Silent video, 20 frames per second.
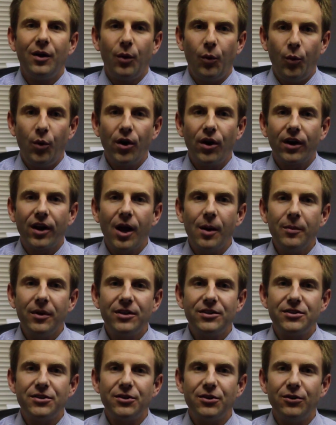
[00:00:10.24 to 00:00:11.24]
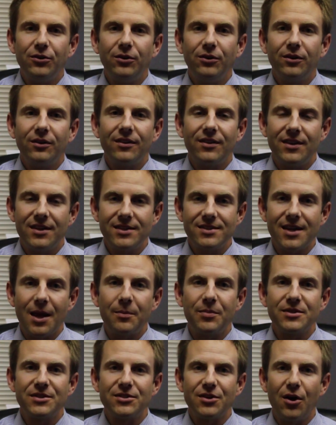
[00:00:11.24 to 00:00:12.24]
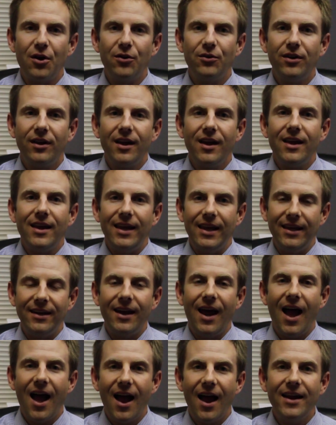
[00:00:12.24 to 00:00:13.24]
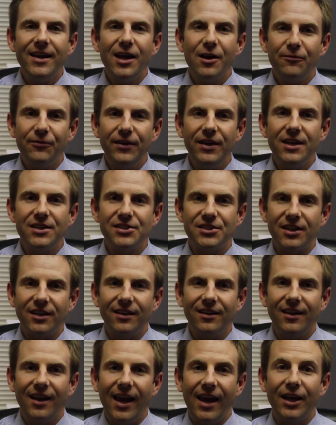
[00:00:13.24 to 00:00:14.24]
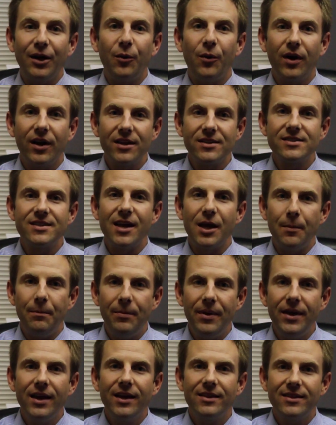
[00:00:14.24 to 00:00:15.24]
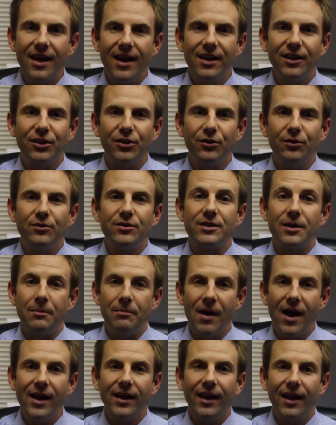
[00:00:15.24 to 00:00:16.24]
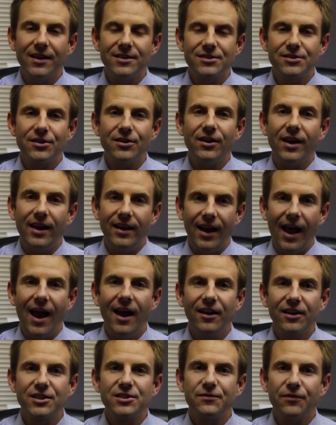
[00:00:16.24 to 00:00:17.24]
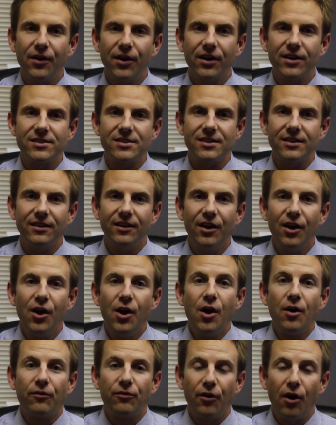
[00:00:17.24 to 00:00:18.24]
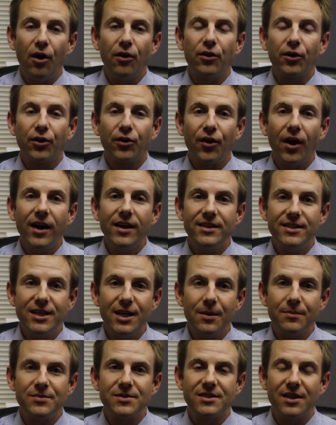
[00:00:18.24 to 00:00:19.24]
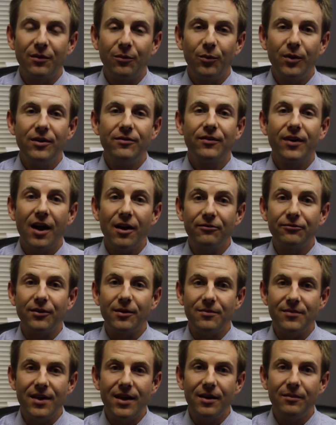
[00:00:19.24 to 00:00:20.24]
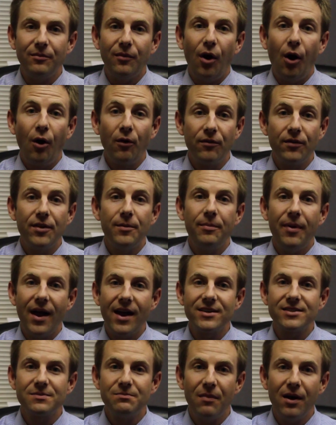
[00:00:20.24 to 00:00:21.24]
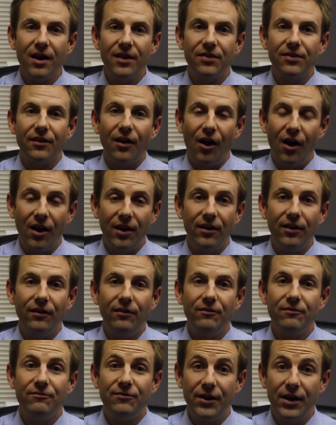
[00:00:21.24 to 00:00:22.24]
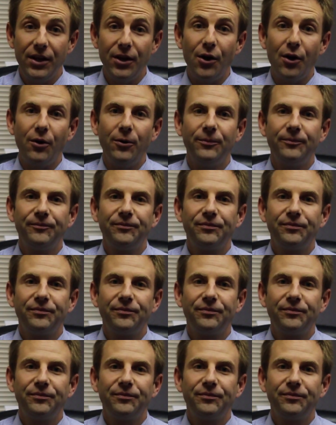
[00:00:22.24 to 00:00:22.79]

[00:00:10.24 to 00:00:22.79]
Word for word: We're coming to this episode in high definition, and I want to say a big thank you to Mike Esser and Alex Ferguson for all the great tips that we've got from them over the past month on video.